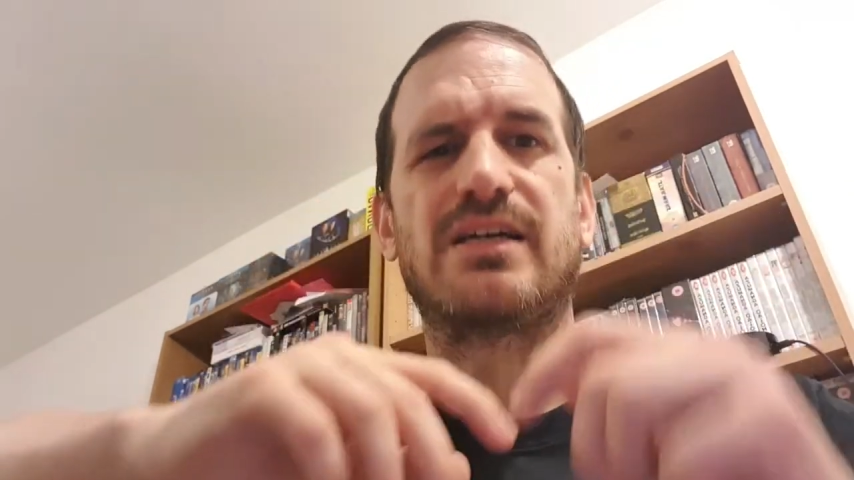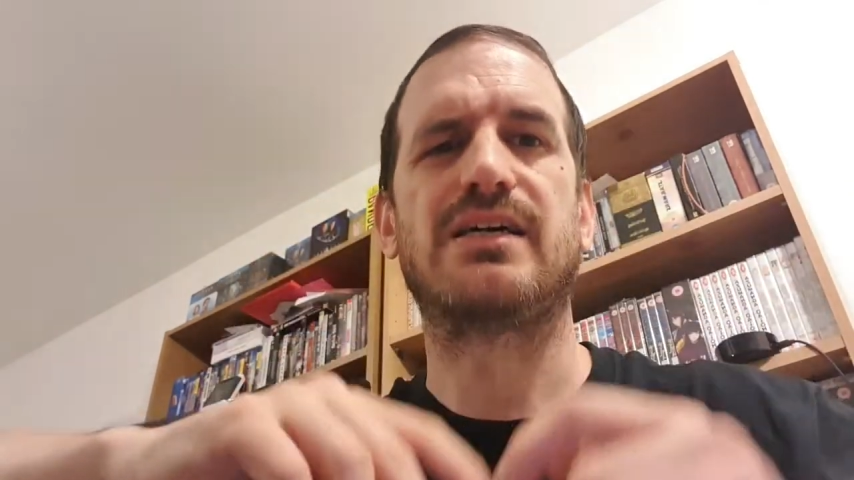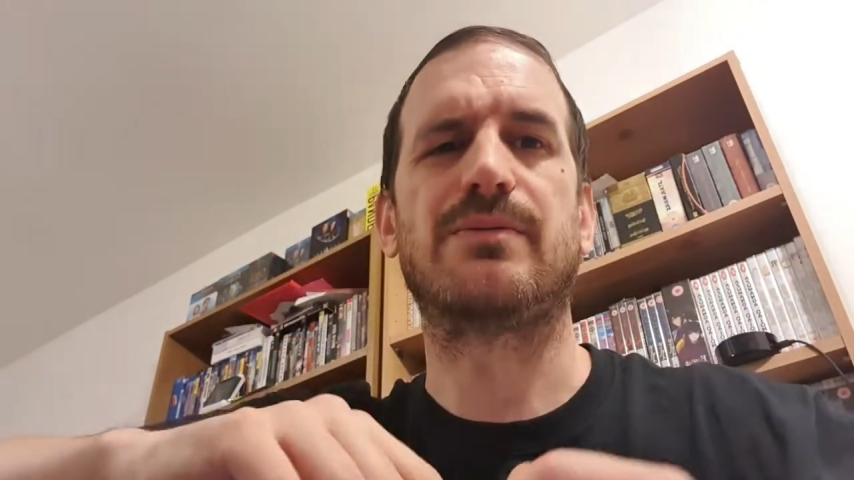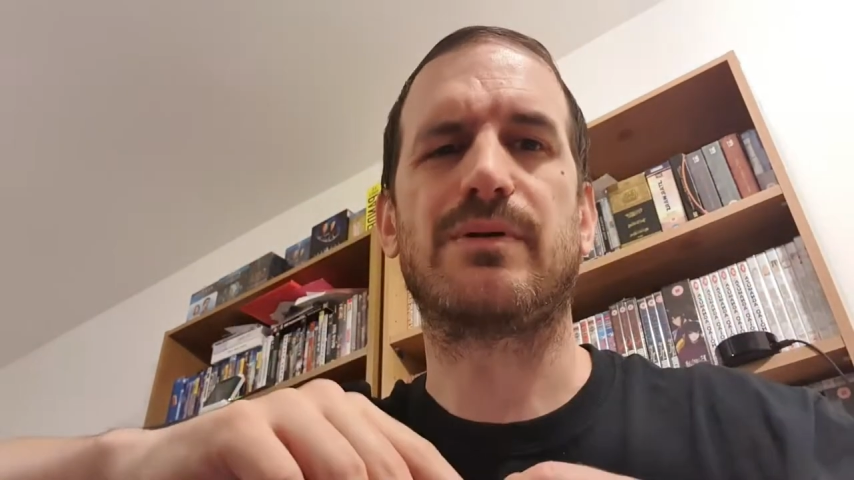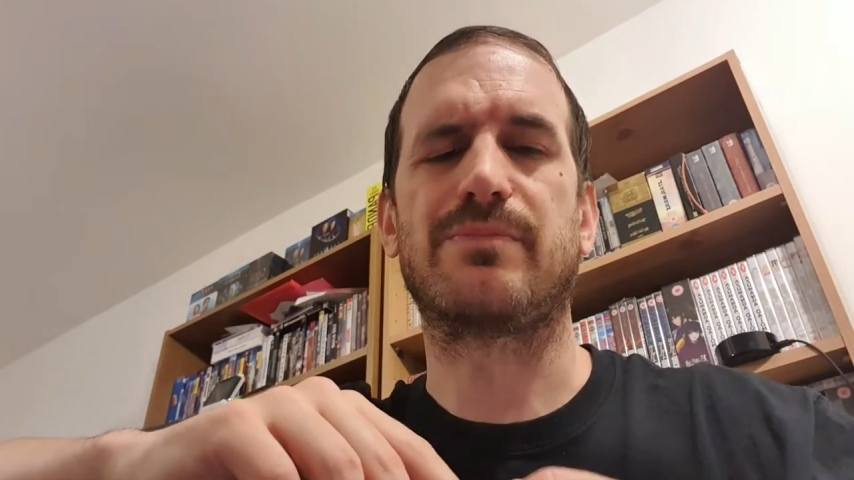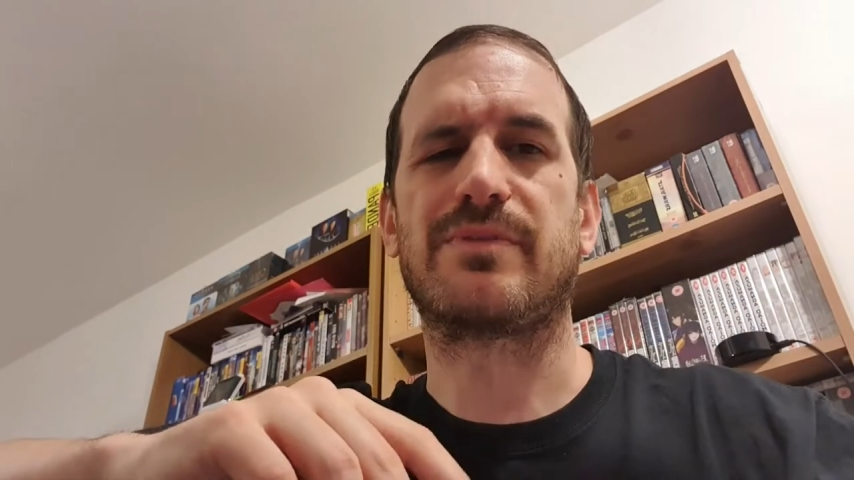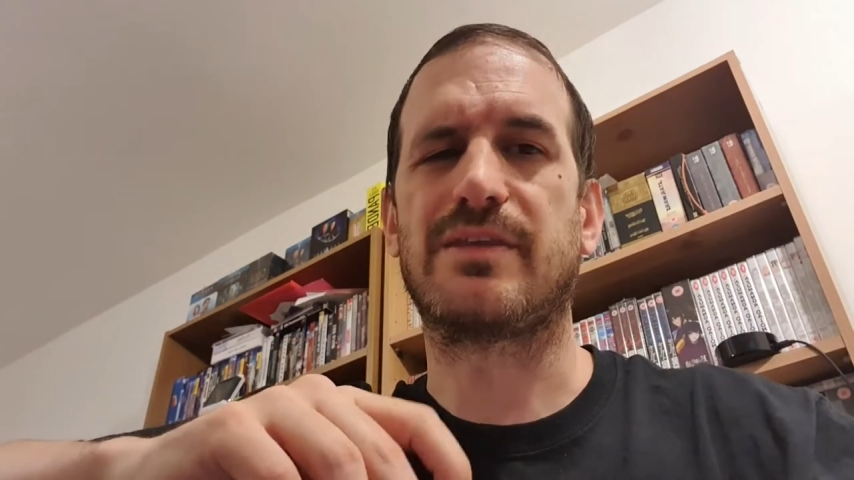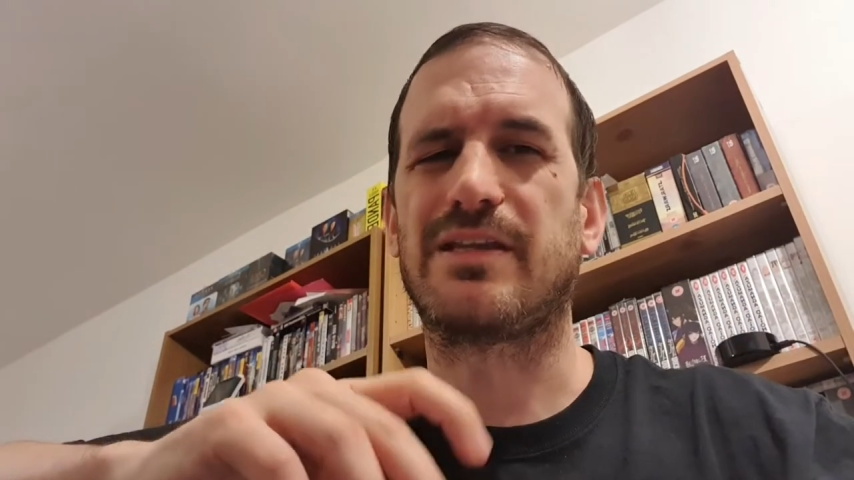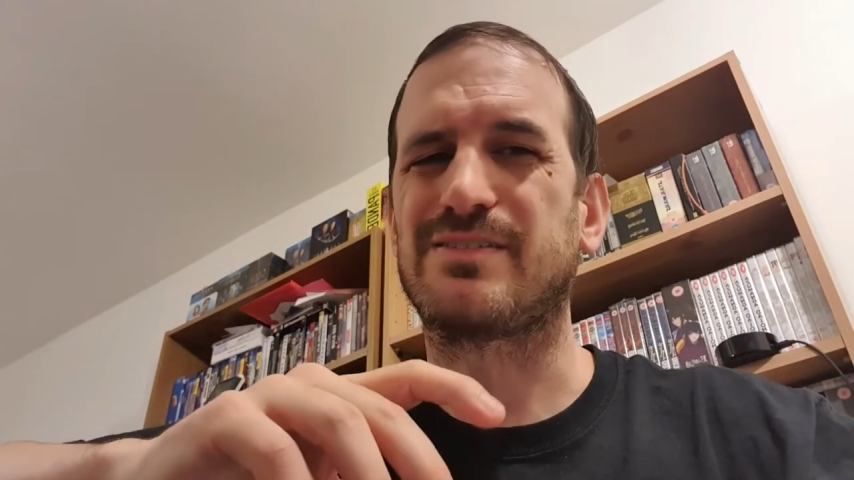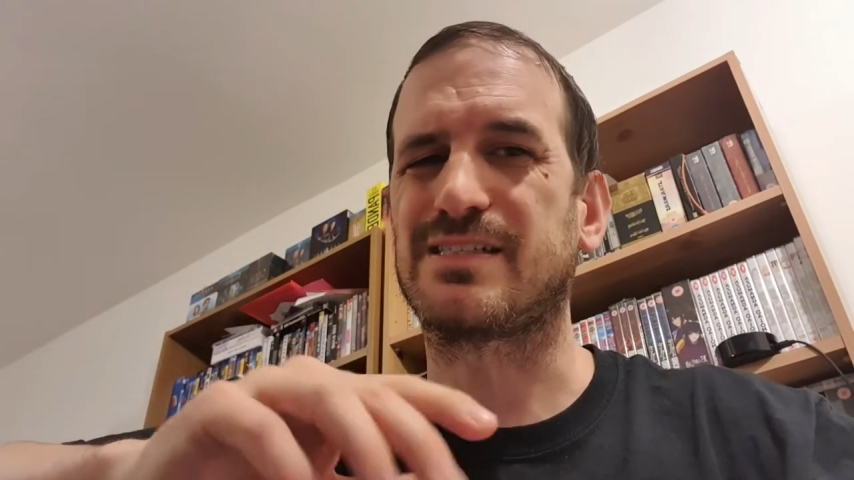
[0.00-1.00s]
Um, and
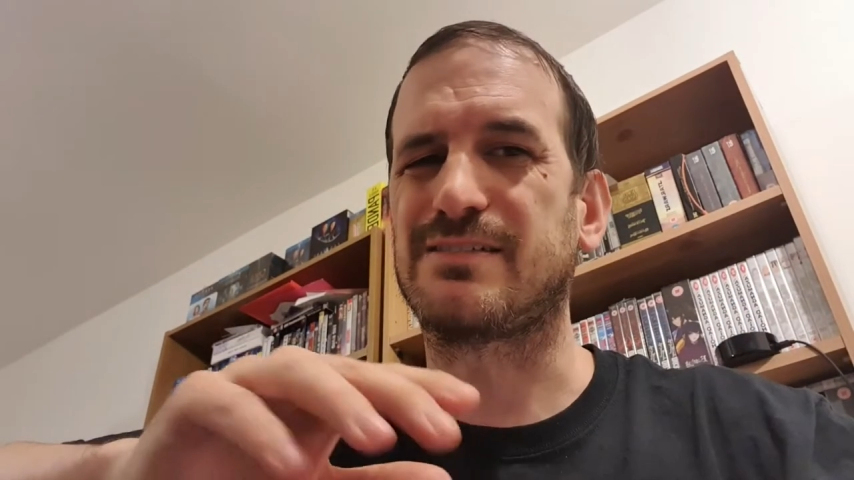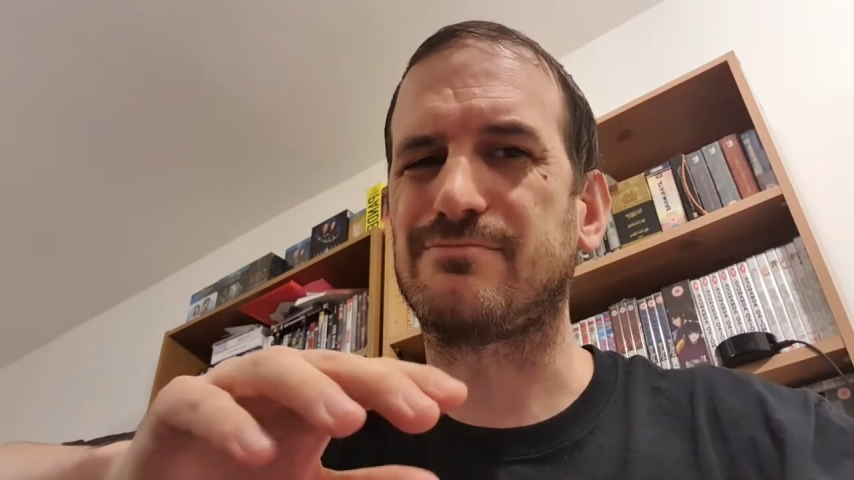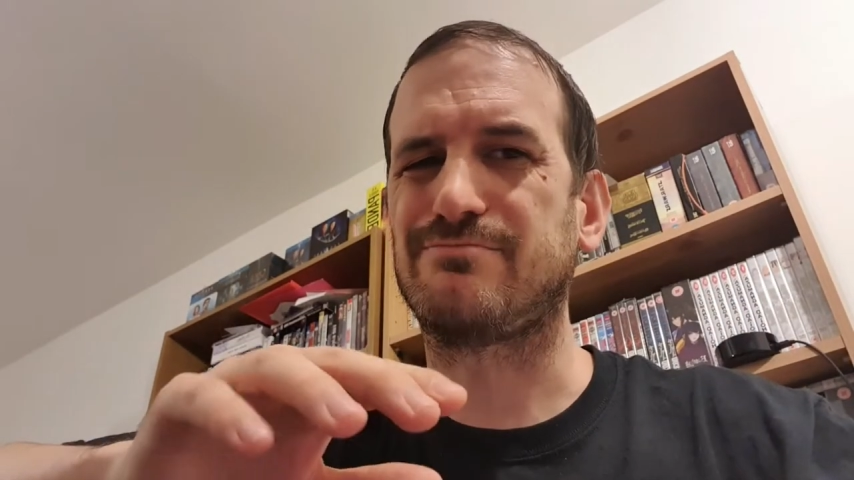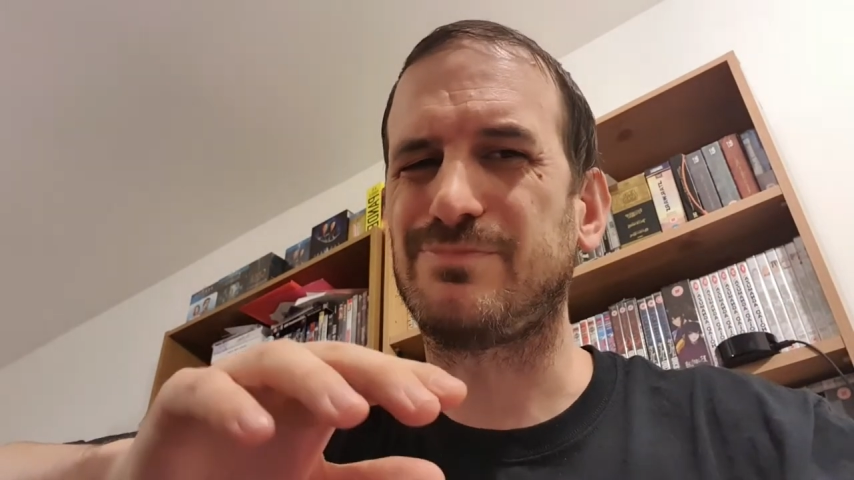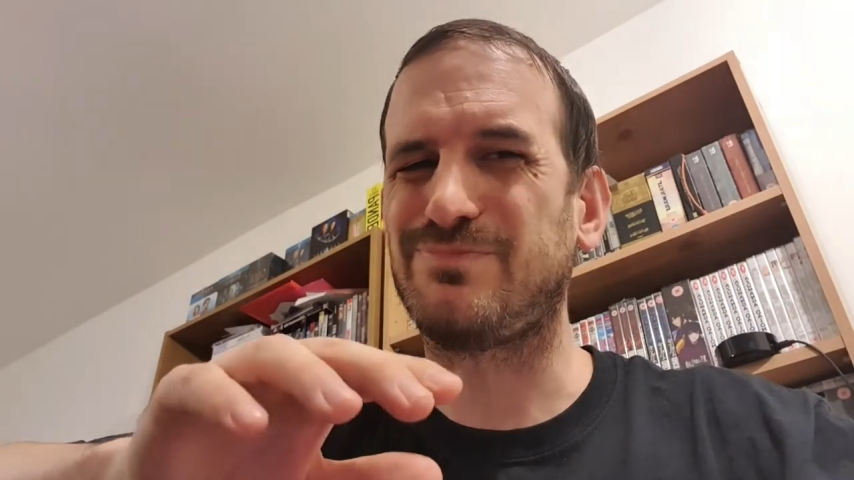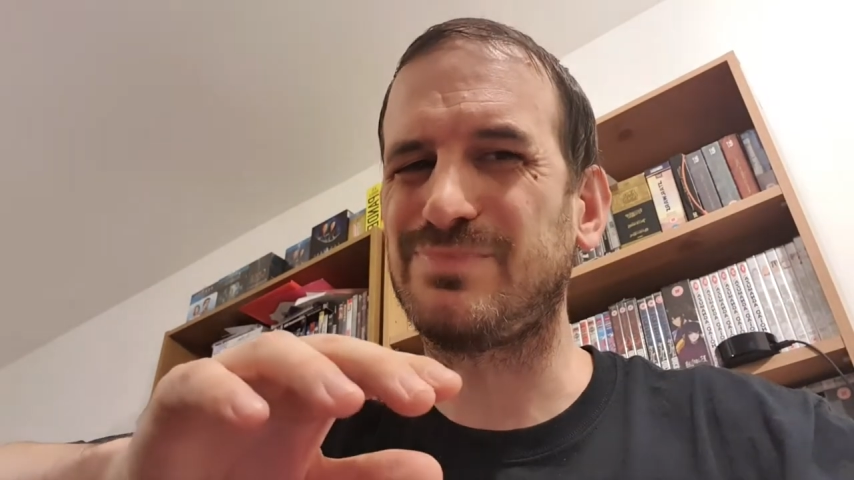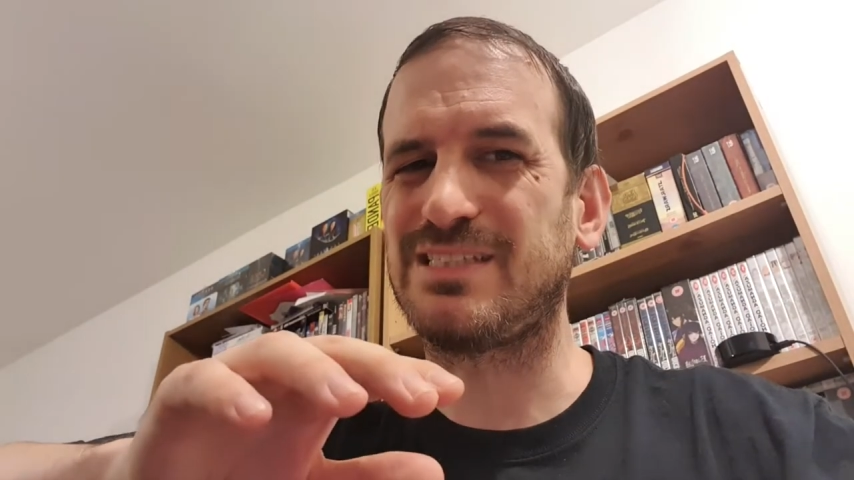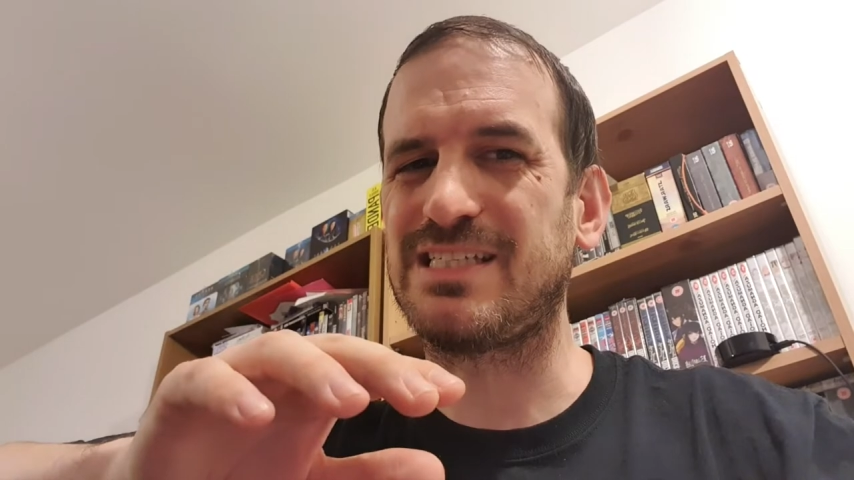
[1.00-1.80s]
I was thinking mm,